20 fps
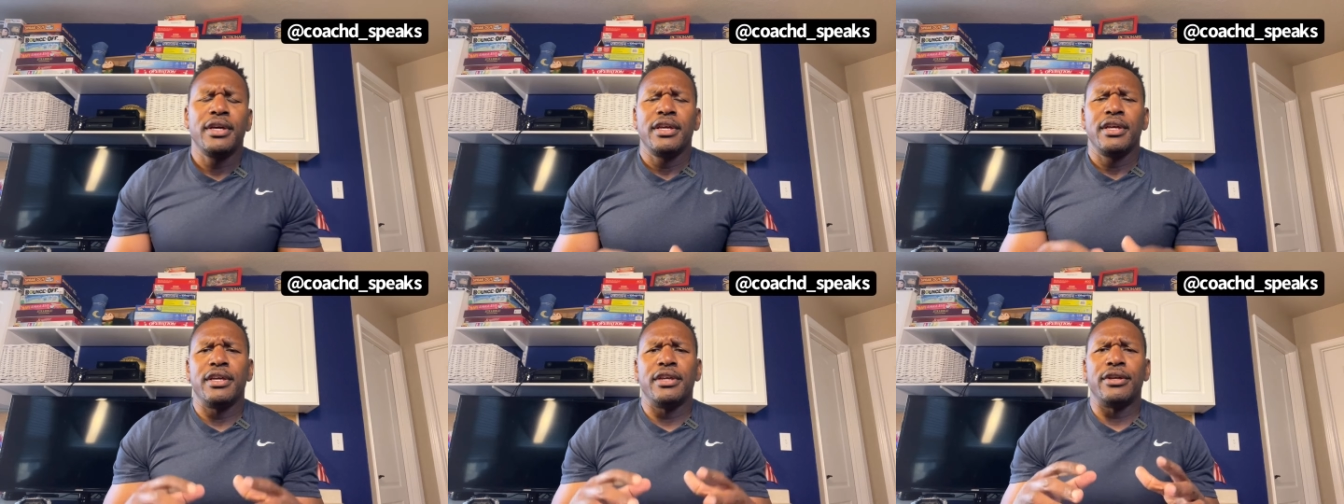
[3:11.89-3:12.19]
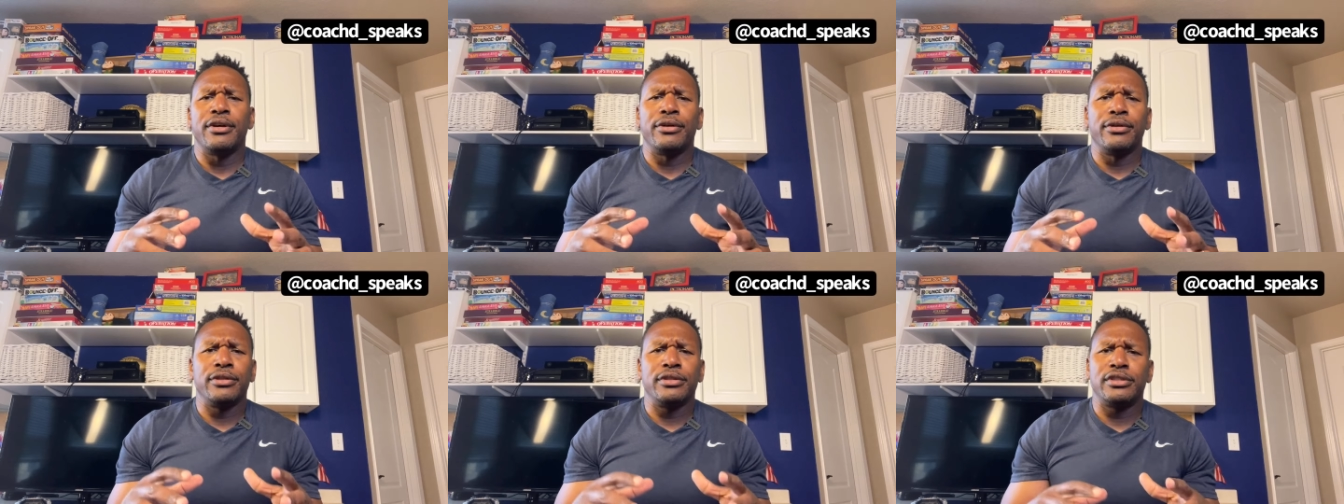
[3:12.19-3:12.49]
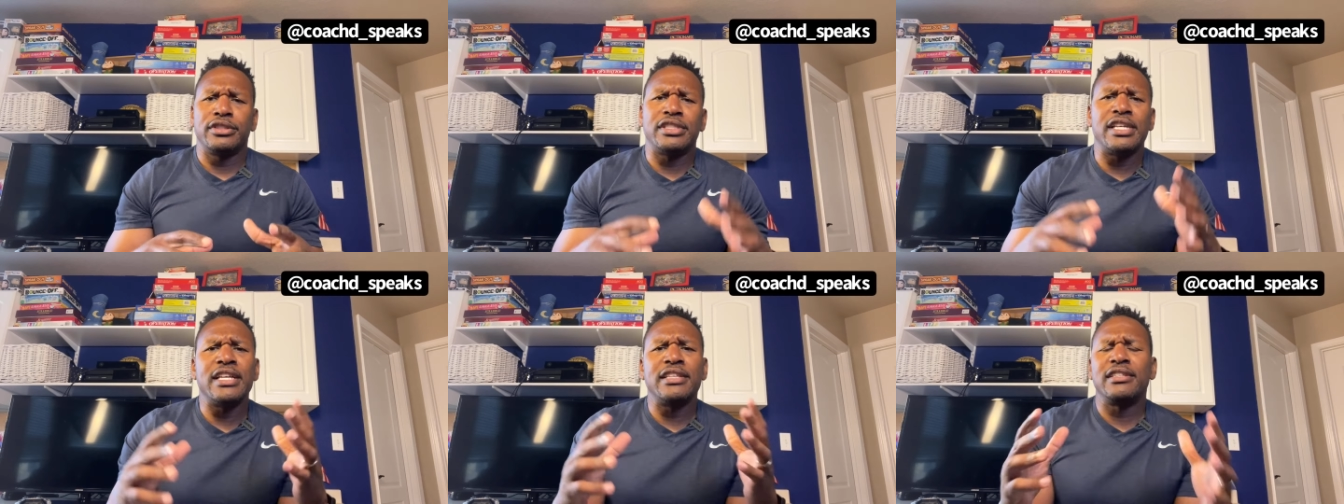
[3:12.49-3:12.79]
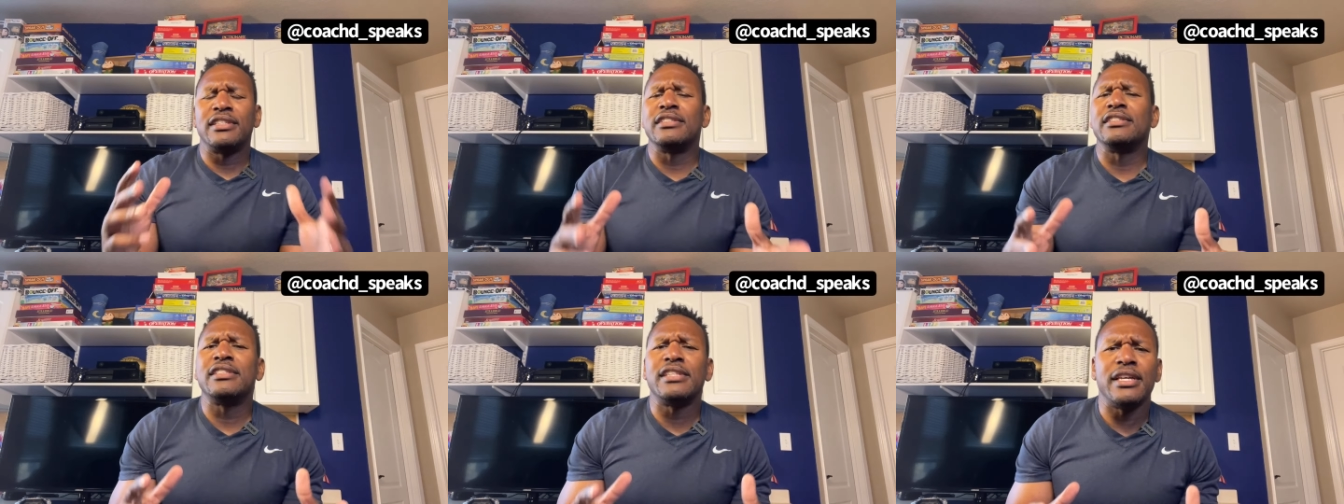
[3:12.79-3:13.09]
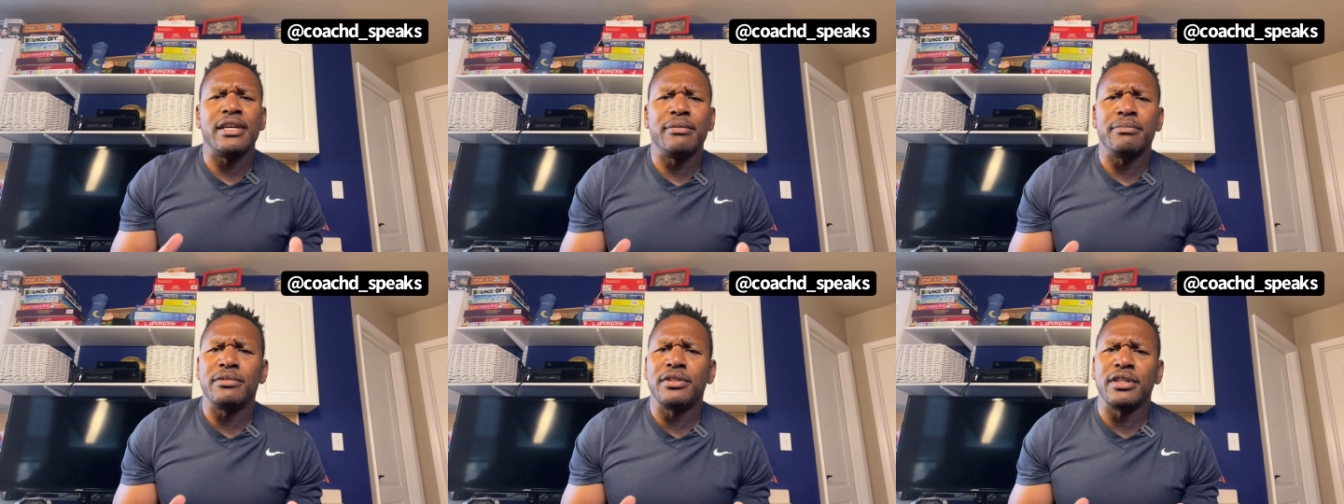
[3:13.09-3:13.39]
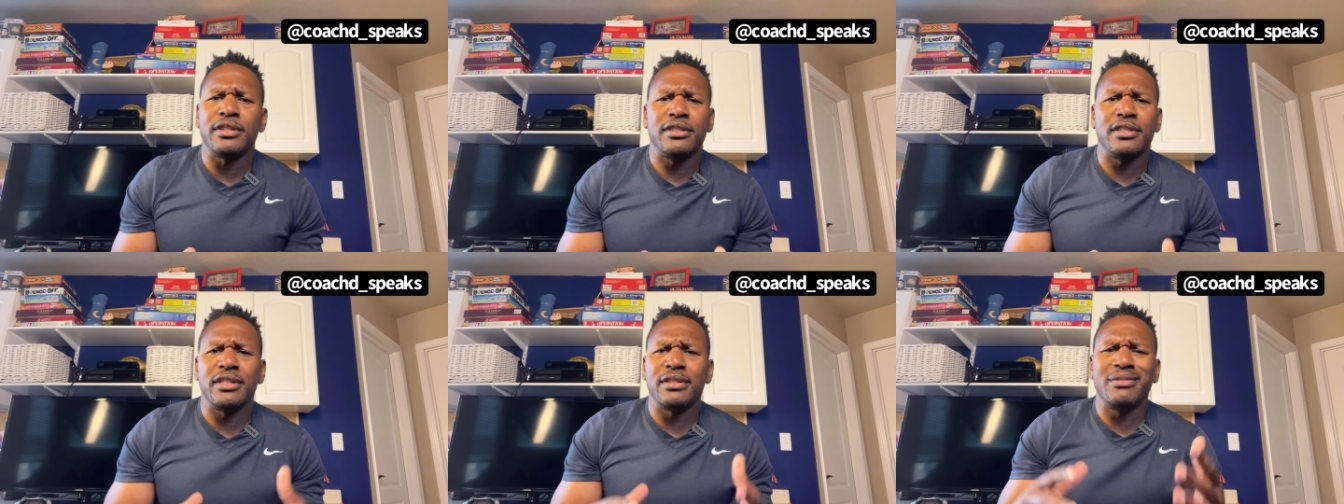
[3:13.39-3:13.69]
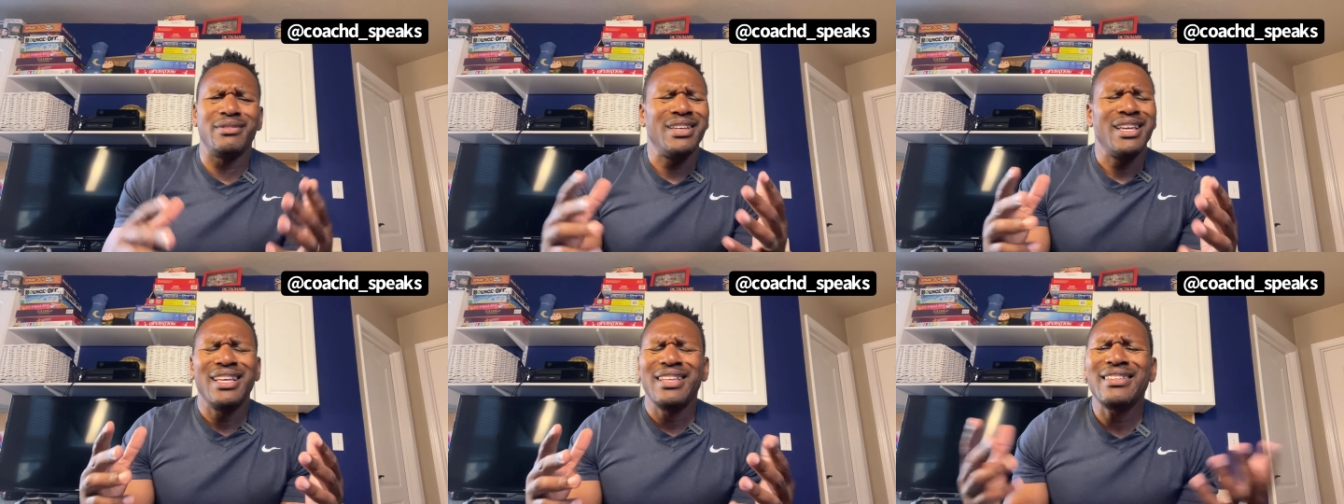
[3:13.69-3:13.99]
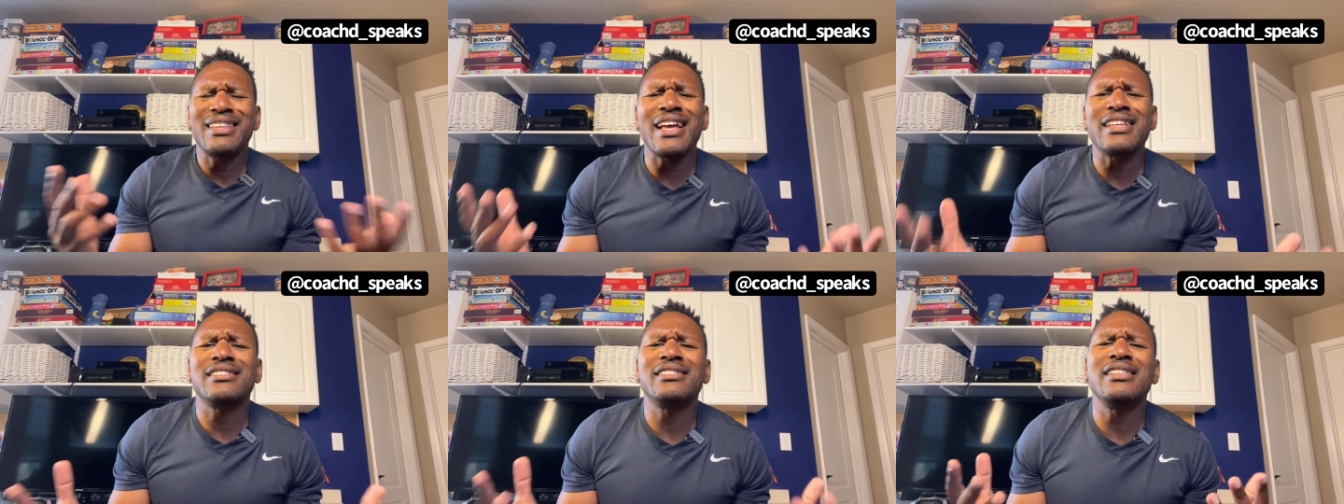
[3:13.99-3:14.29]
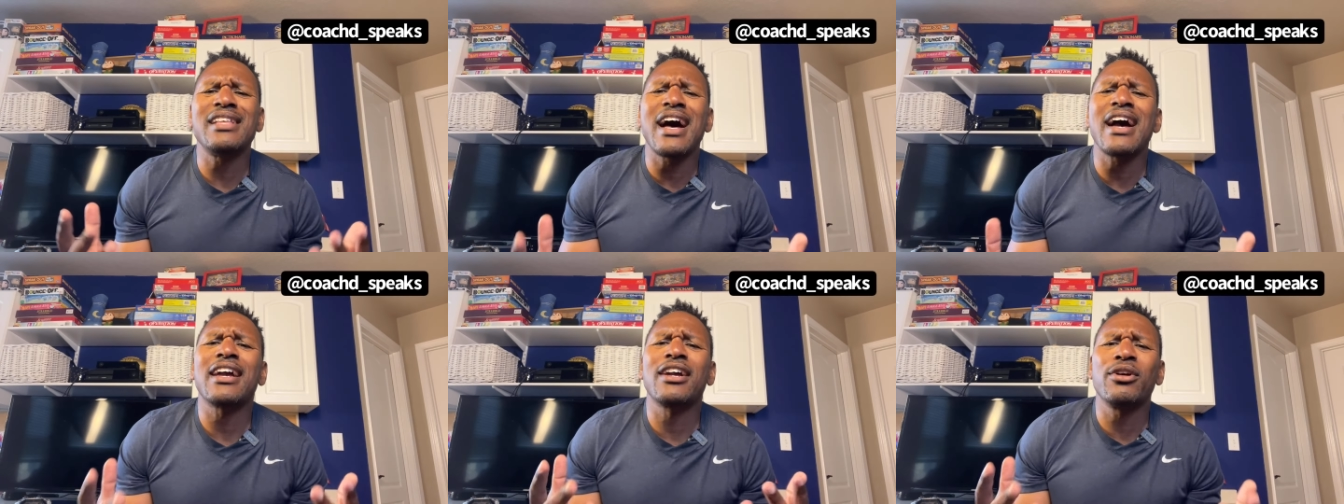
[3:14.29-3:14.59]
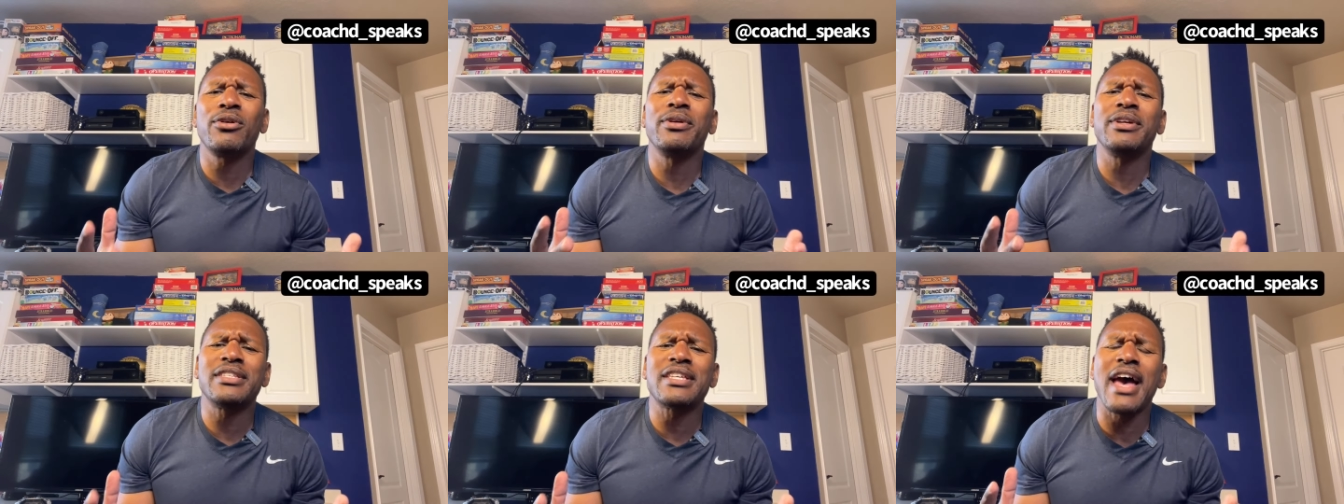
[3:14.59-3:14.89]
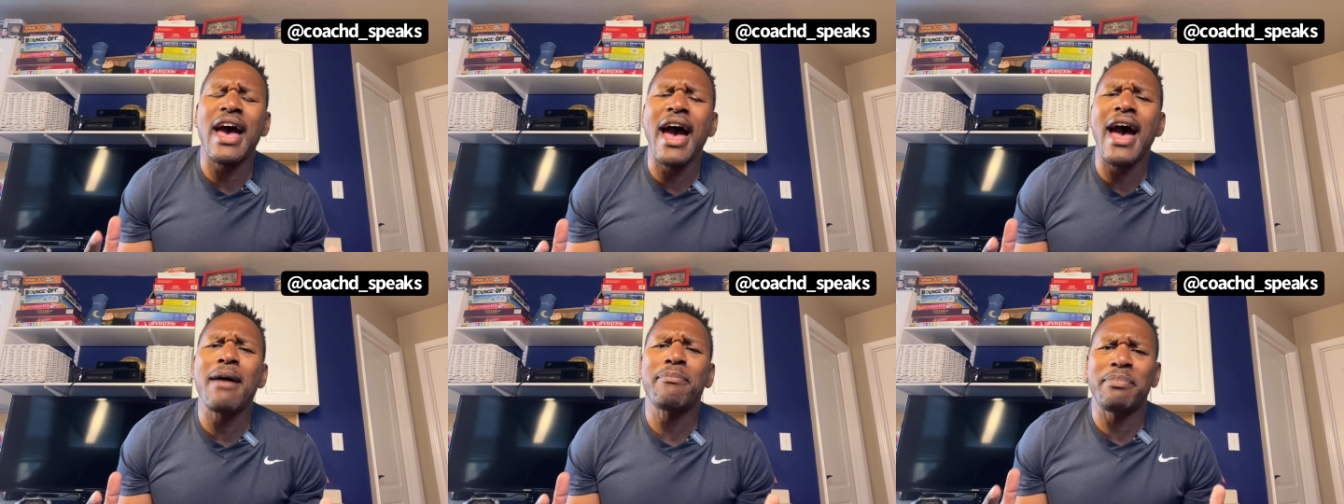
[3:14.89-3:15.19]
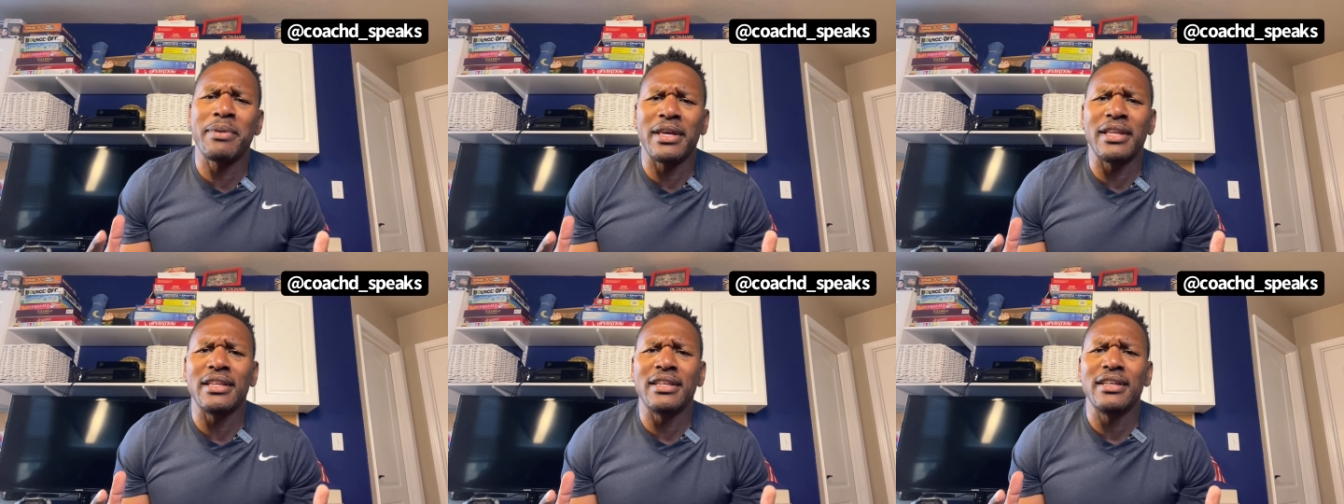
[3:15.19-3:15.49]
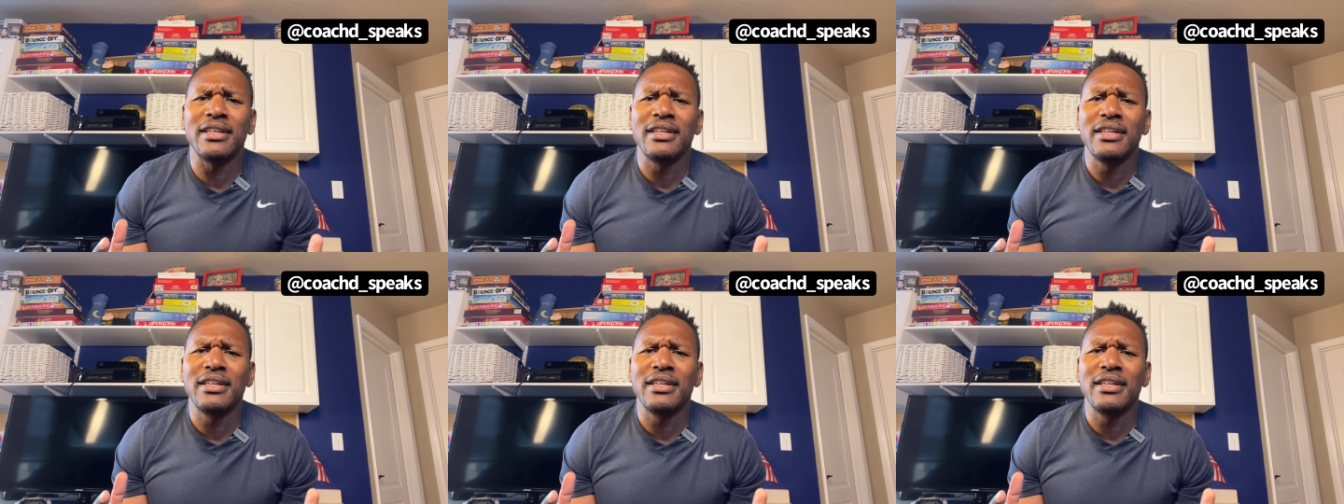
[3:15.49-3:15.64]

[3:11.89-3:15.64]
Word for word: you know, sentence him to, to that's not going to happen.